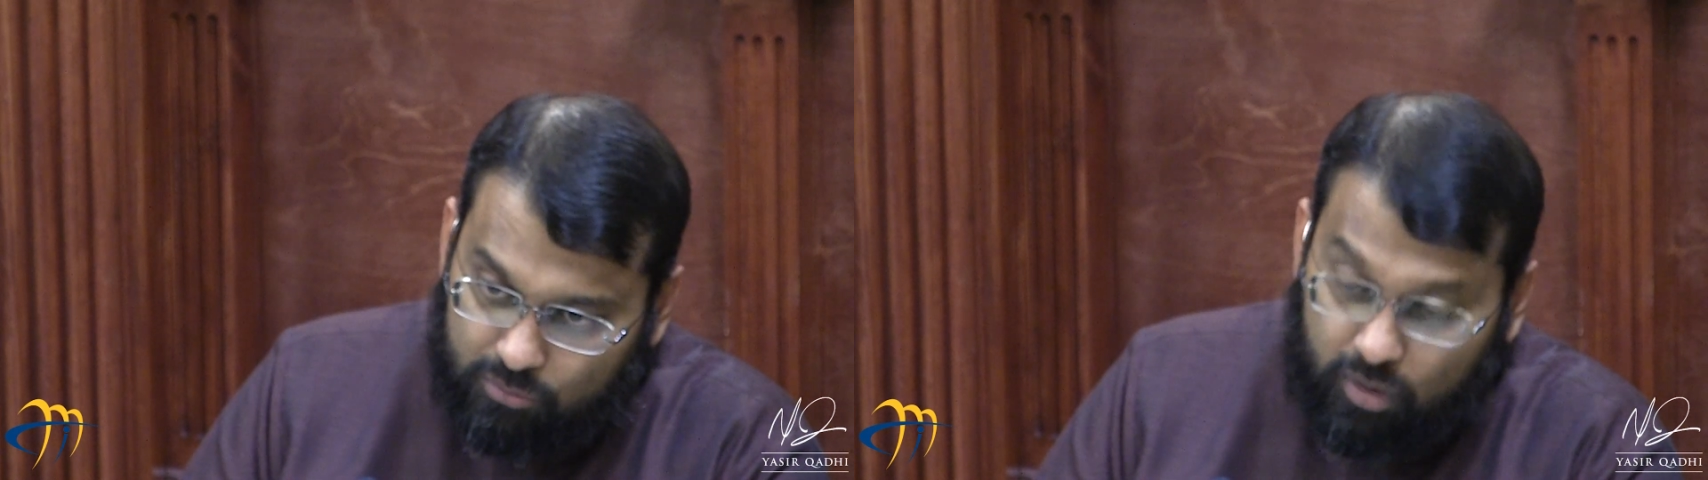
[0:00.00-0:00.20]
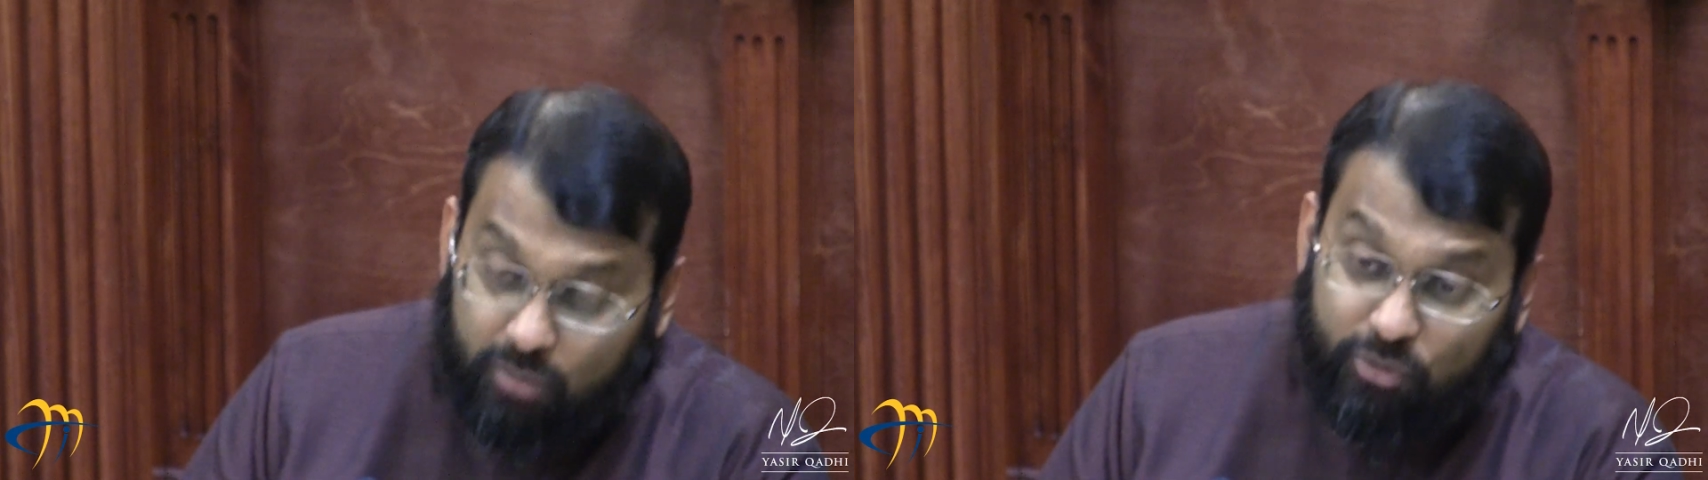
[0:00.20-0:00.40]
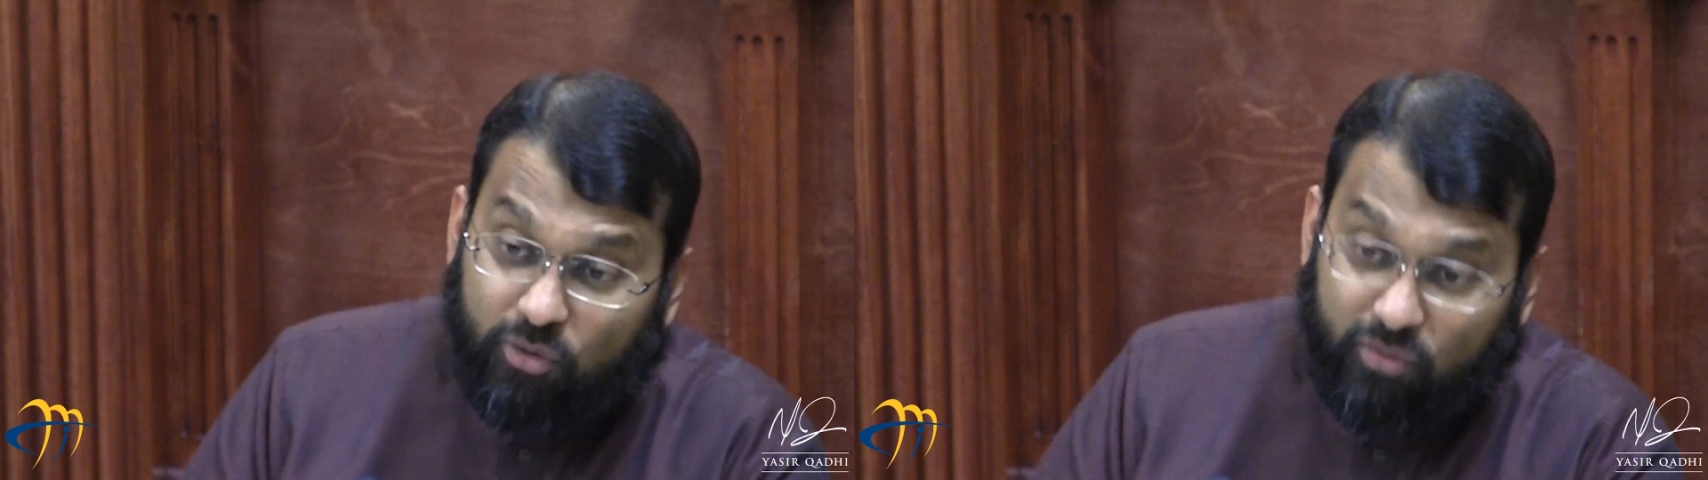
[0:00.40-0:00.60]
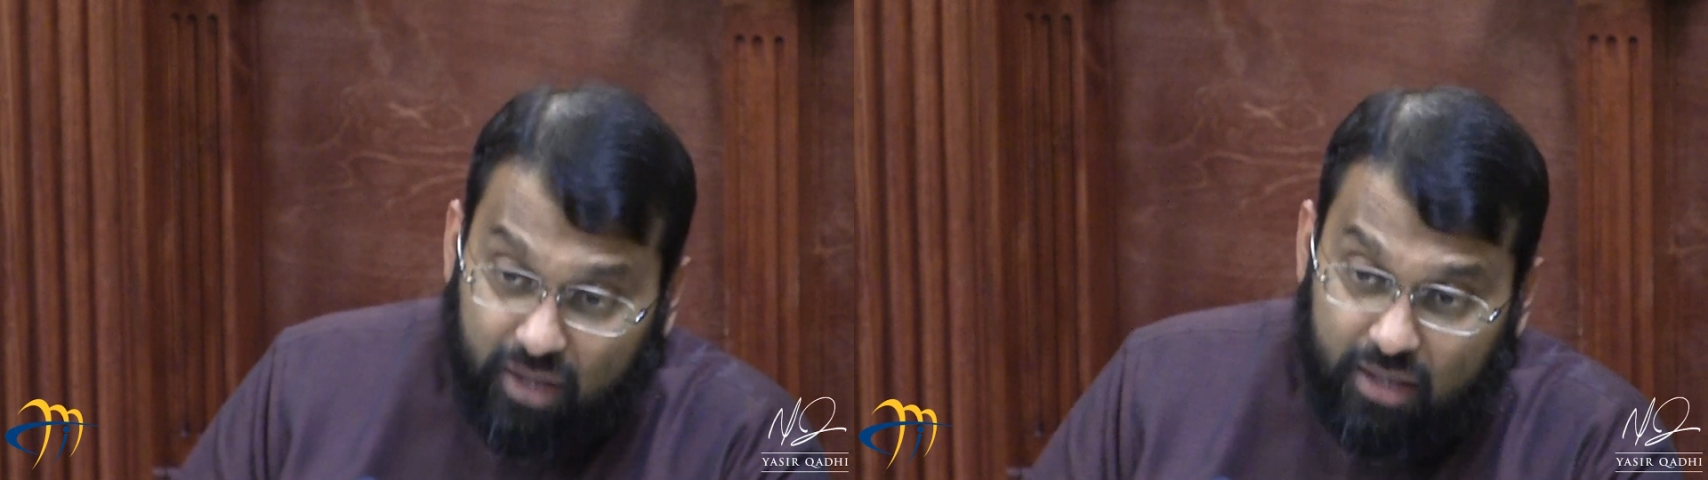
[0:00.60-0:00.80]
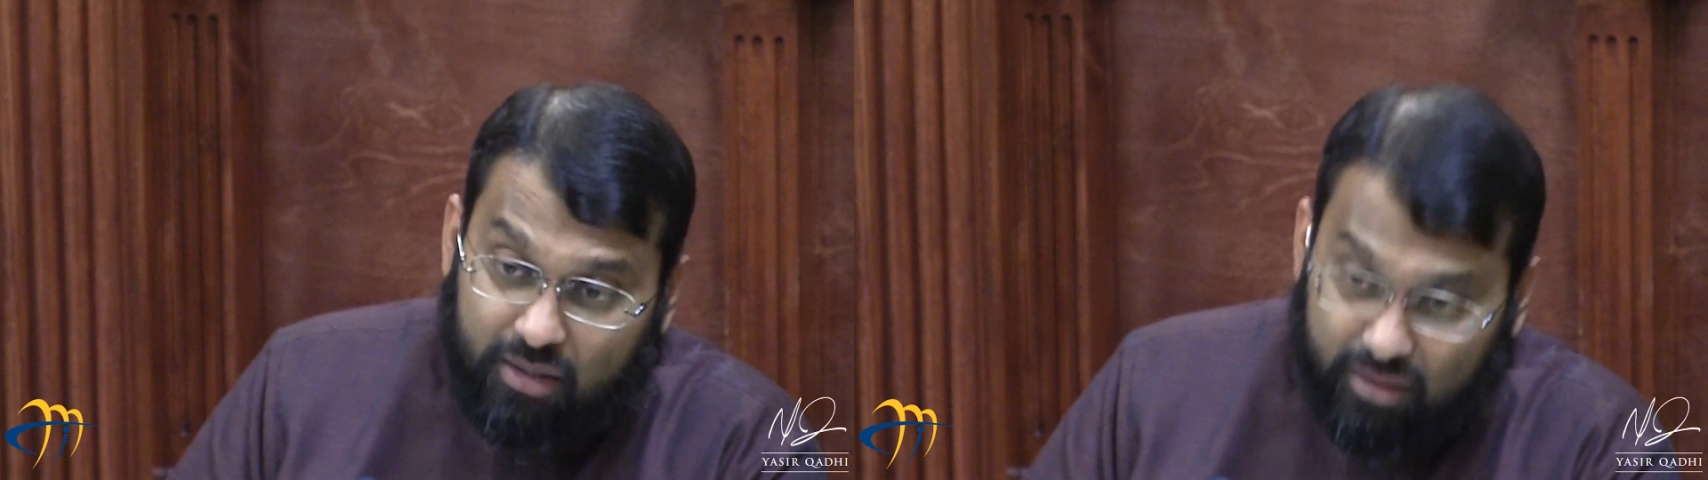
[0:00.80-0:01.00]
What a
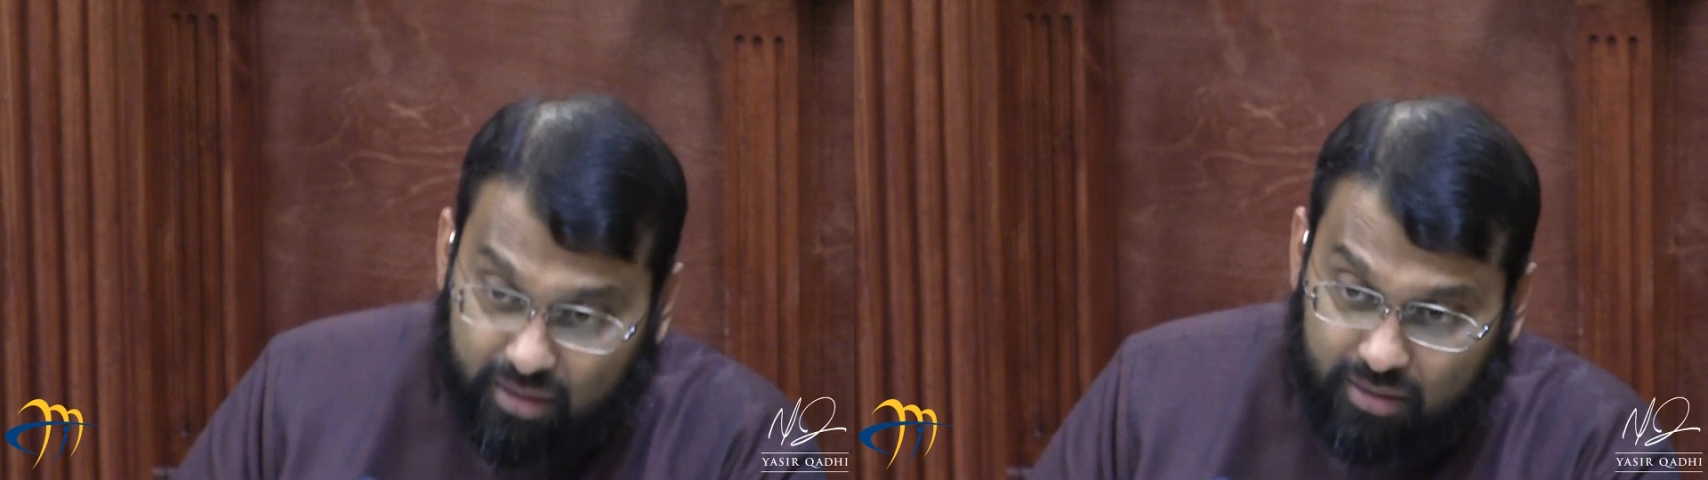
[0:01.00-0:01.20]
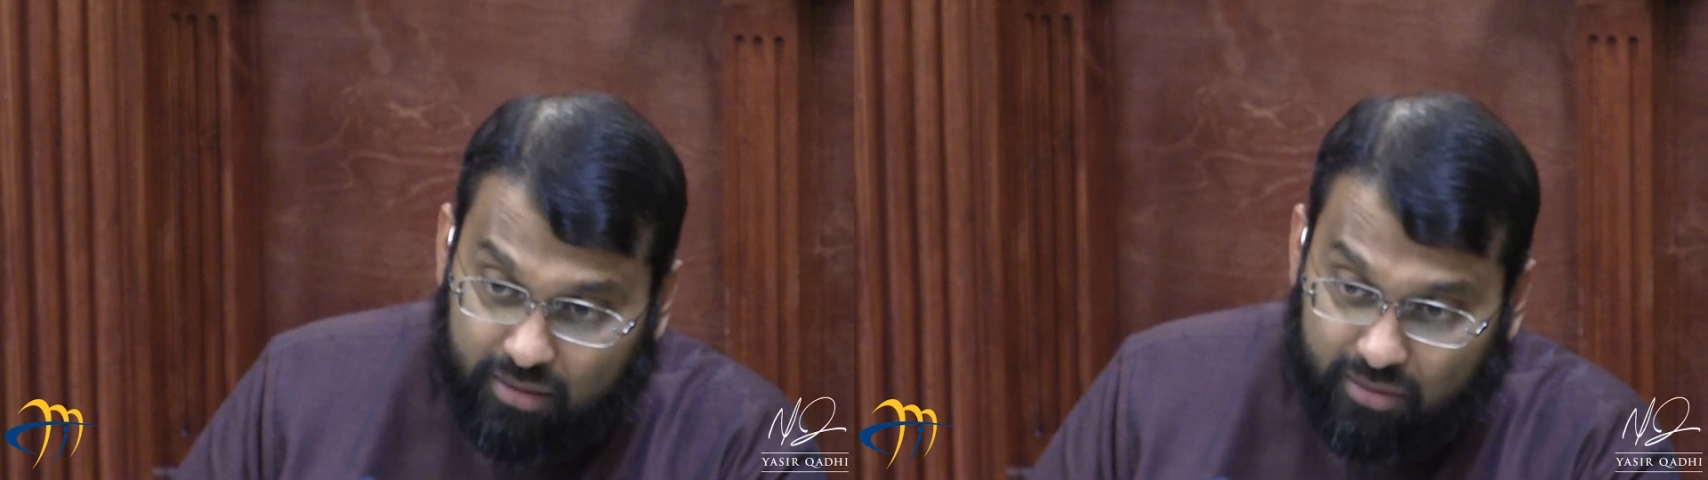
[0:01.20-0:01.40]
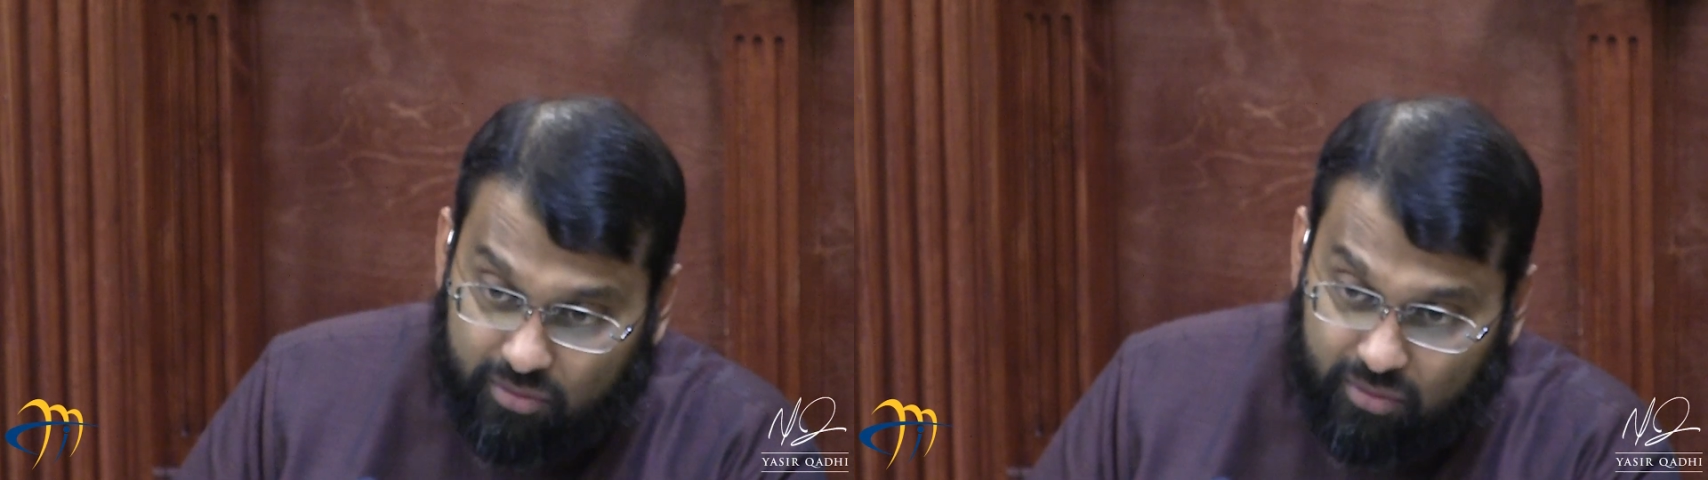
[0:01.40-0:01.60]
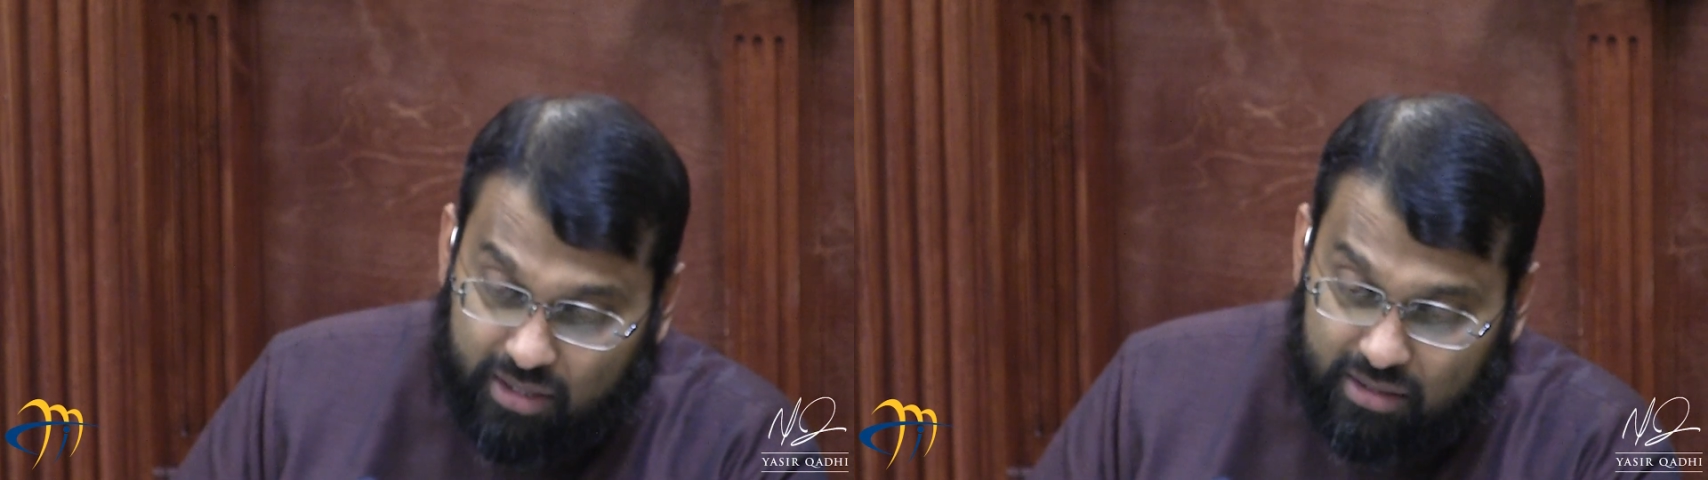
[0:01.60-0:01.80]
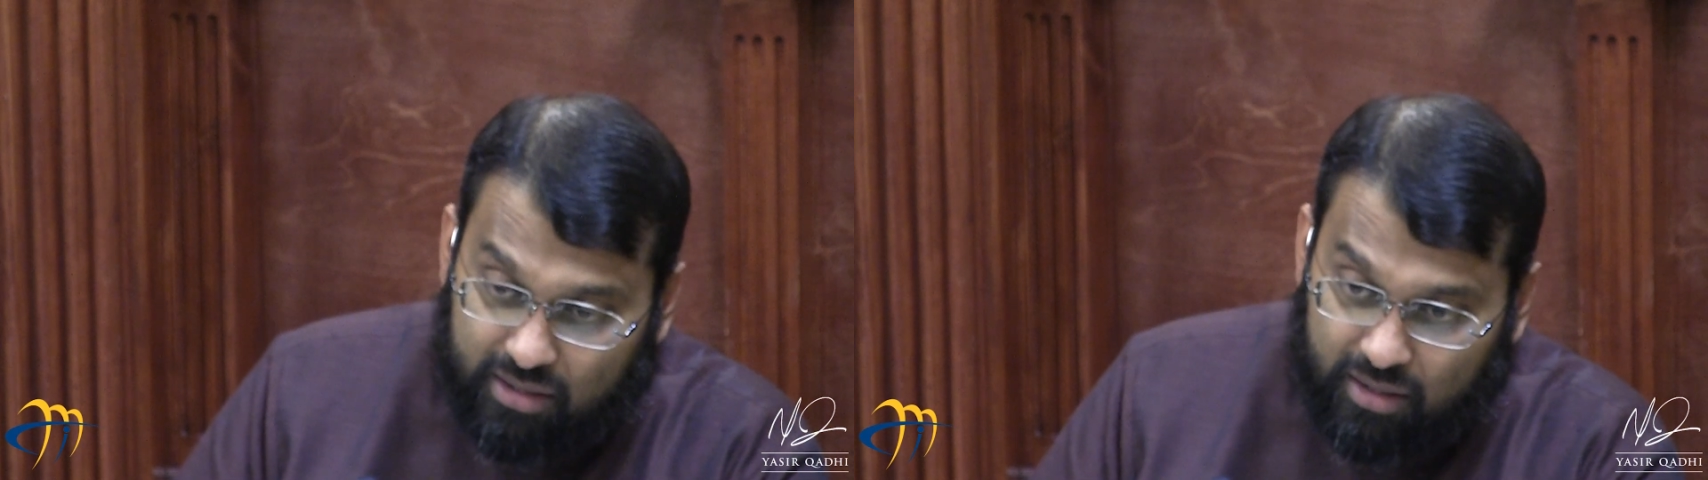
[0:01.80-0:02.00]
beautiful hadith again,
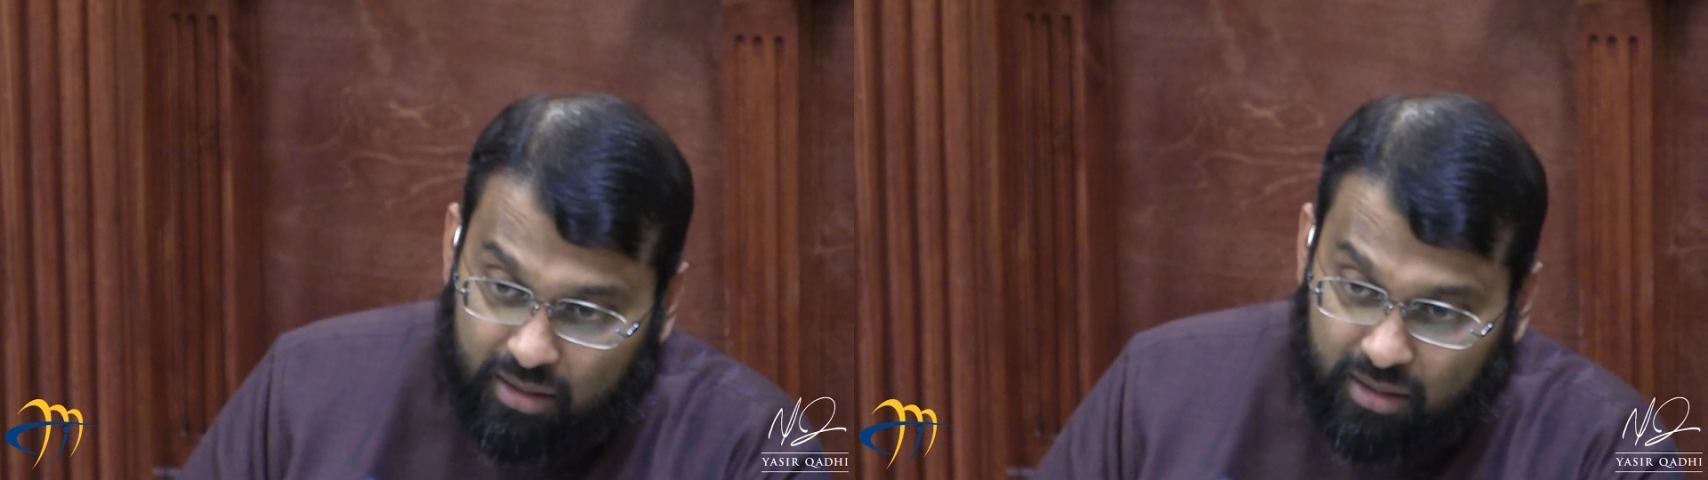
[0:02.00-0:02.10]
right?